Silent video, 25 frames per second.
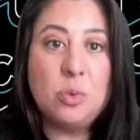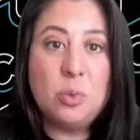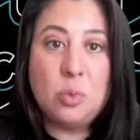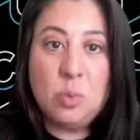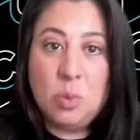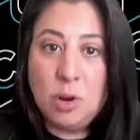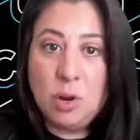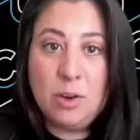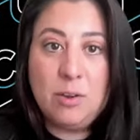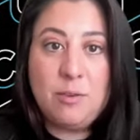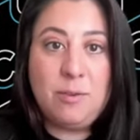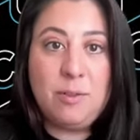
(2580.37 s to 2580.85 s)

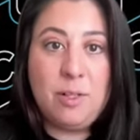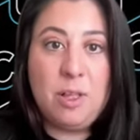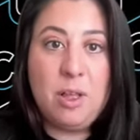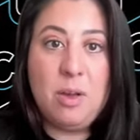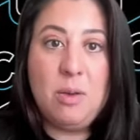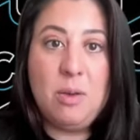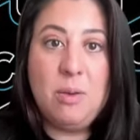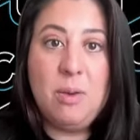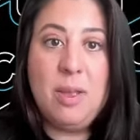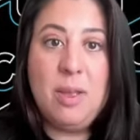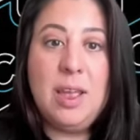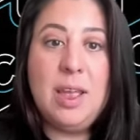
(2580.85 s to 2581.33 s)

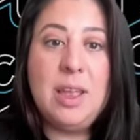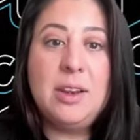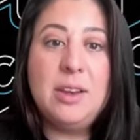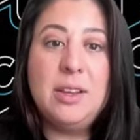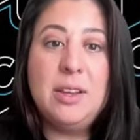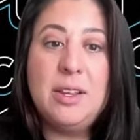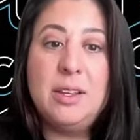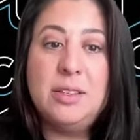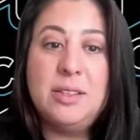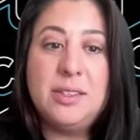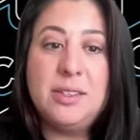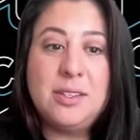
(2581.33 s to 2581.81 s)
workflow and
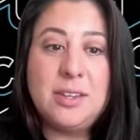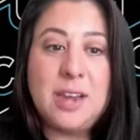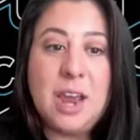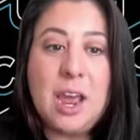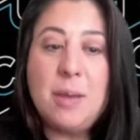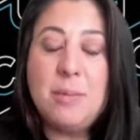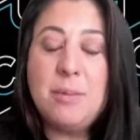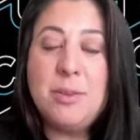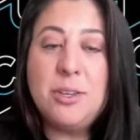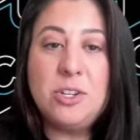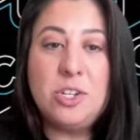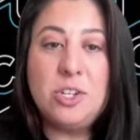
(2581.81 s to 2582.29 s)

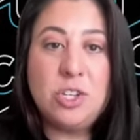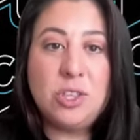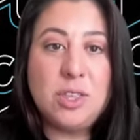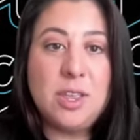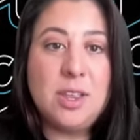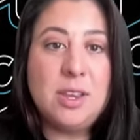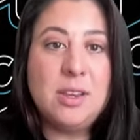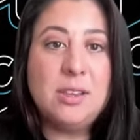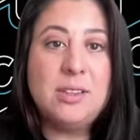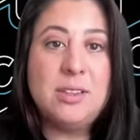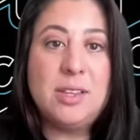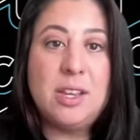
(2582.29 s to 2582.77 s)
established
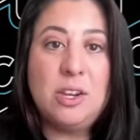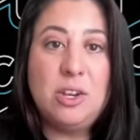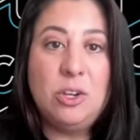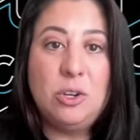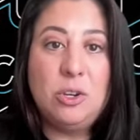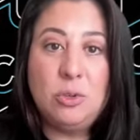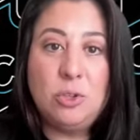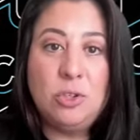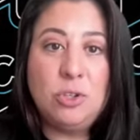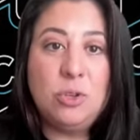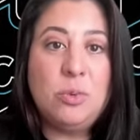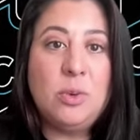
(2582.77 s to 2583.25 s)
things that
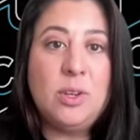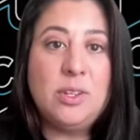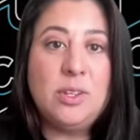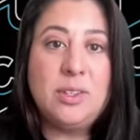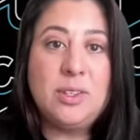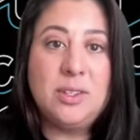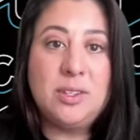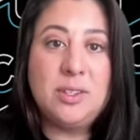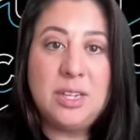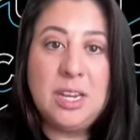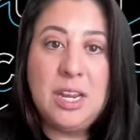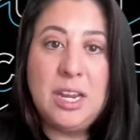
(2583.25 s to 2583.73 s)
you do as
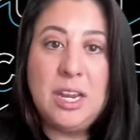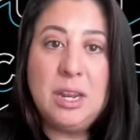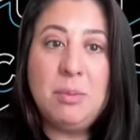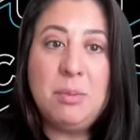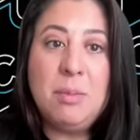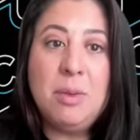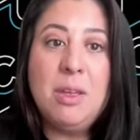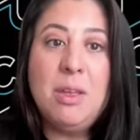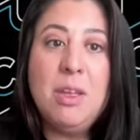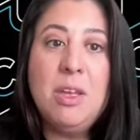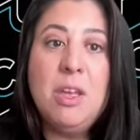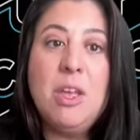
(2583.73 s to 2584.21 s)
a
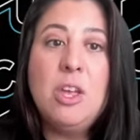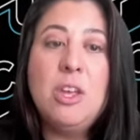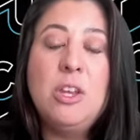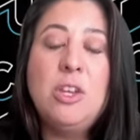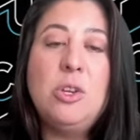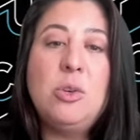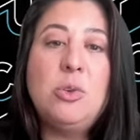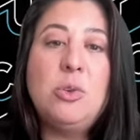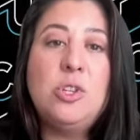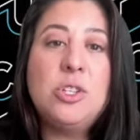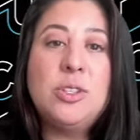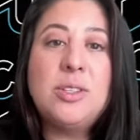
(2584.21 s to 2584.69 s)
team,
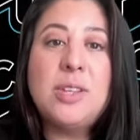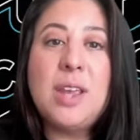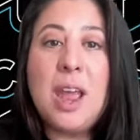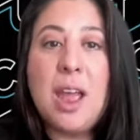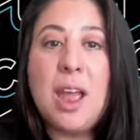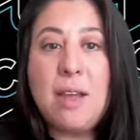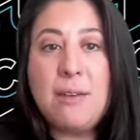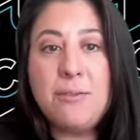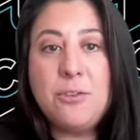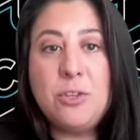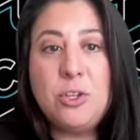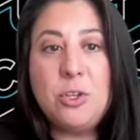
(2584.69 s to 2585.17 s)
you just
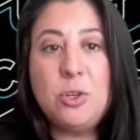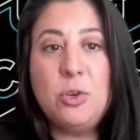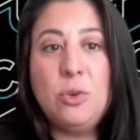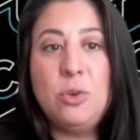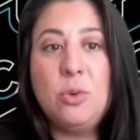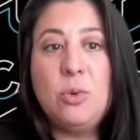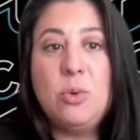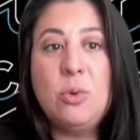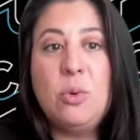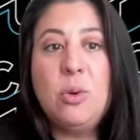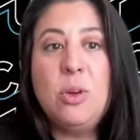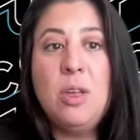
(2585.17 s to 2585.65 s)
have
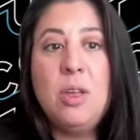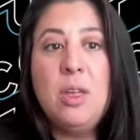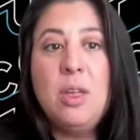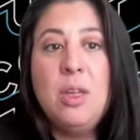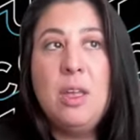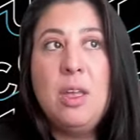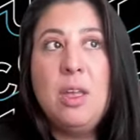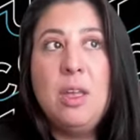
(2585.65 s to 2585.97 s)
to,